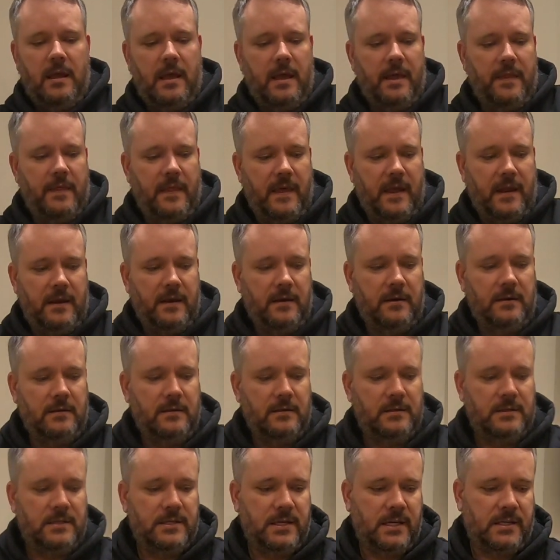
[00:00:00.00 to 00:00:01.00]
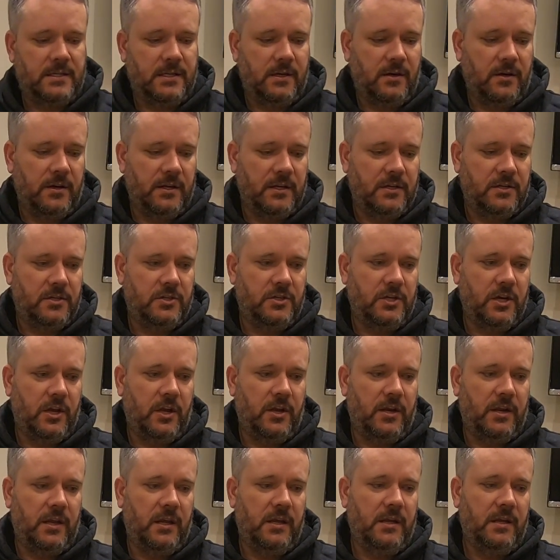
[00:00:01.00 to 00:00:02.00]
and then set it on its
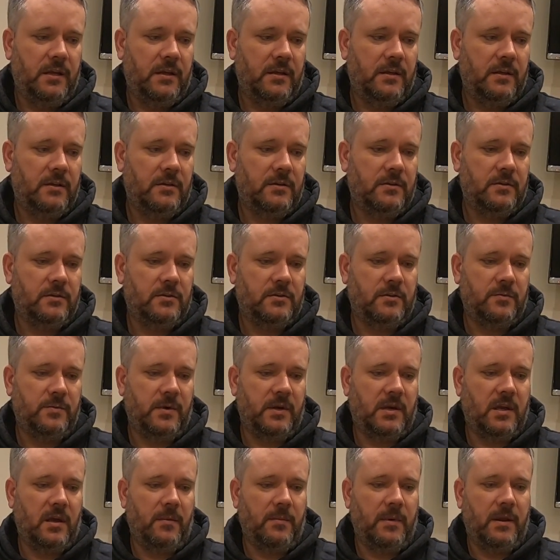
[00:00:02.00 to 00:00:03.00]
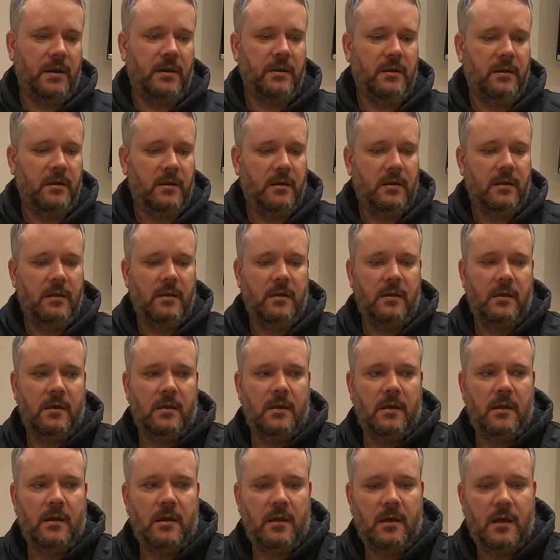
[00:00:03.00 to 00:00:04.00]
journey to becoming
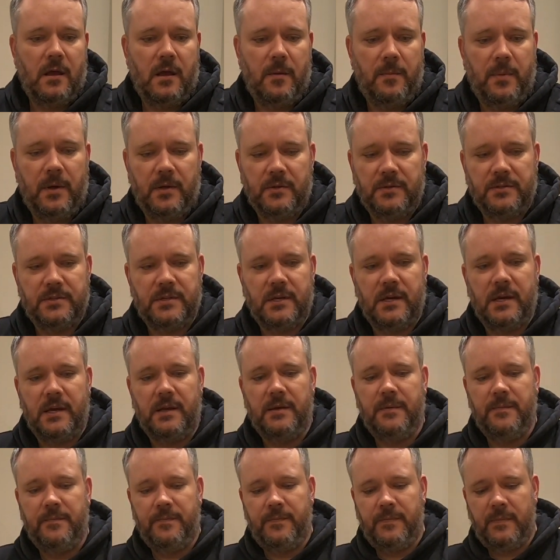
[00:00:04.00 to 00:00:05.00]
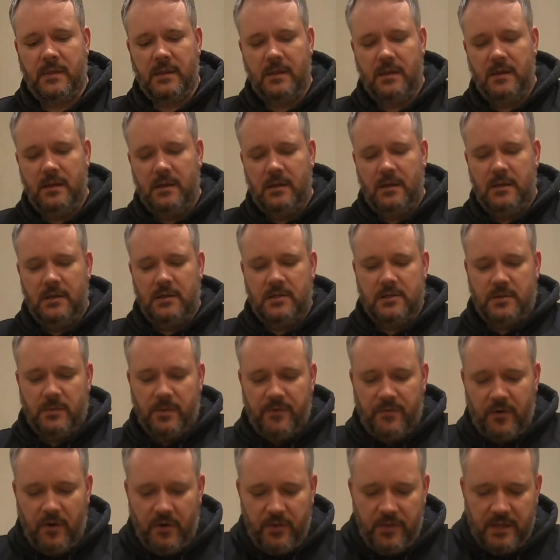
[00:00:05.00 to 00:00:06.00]
a bonsai. So
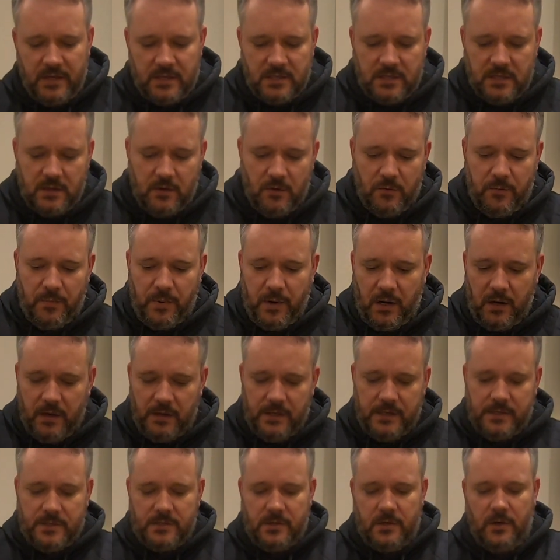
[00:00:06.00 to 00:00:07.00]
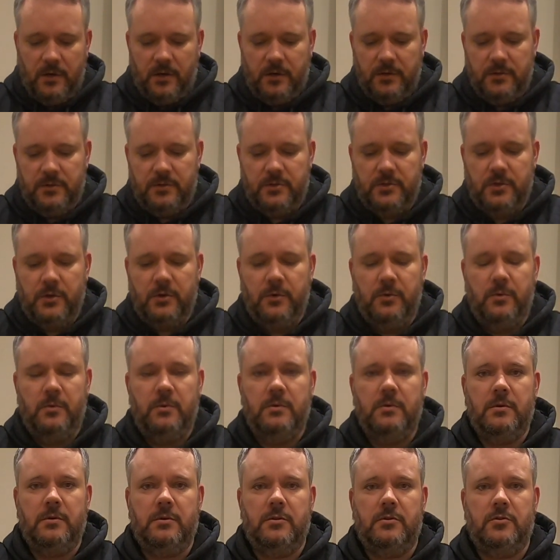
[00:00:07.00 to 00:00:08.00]
we've got this little pot. It's got
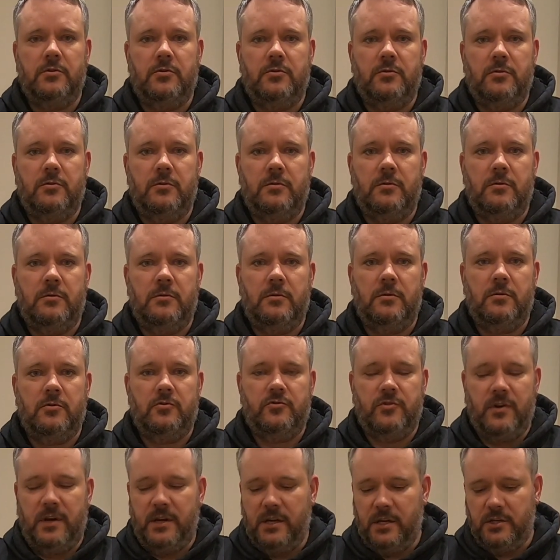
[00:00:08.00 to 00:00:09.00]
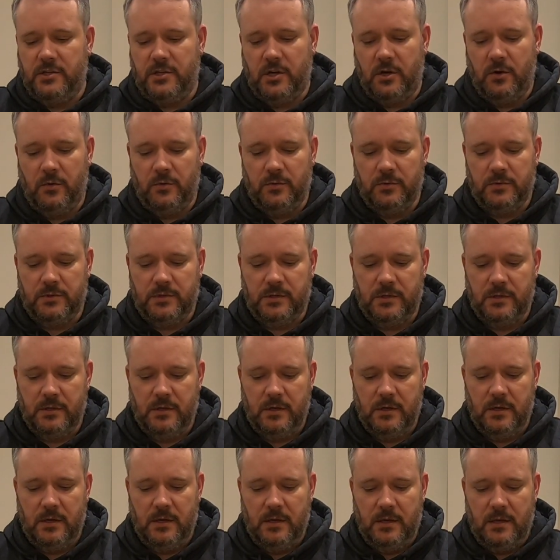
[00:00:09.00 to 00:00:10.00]
2 drainage holes
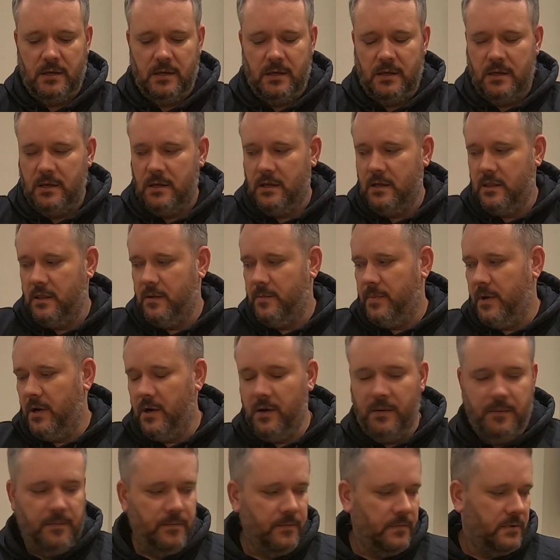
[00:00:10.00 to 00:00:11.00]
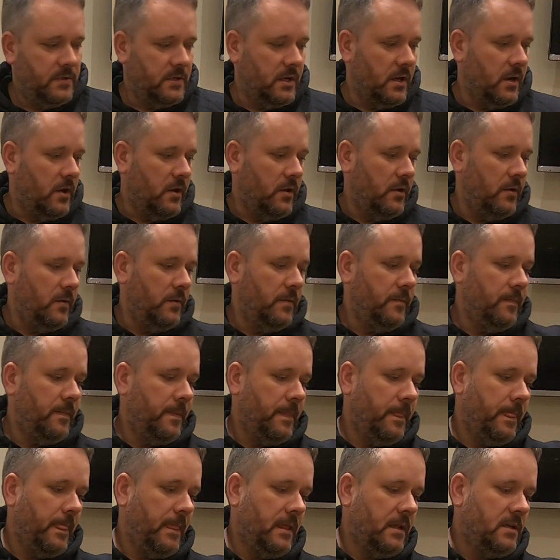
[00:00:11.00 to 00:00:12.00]
in the bottom, so
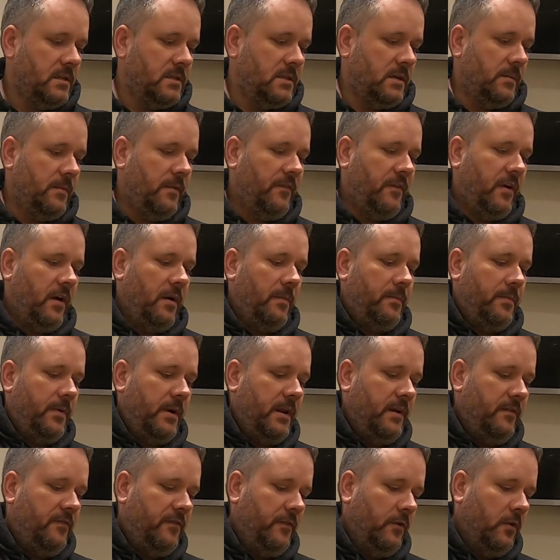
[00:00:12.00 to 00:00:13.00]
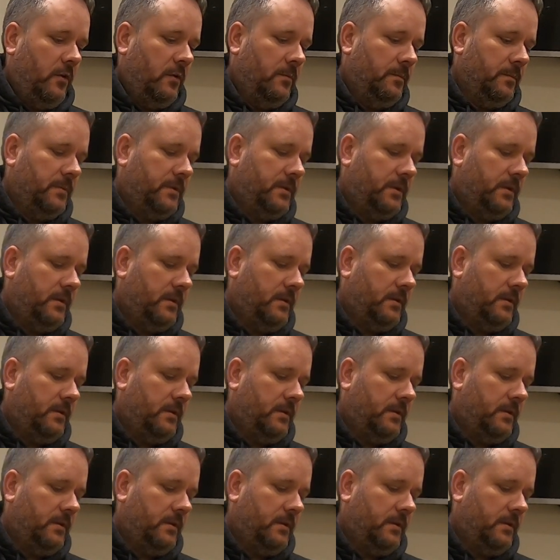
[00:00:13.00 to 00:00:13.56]
some of our preformed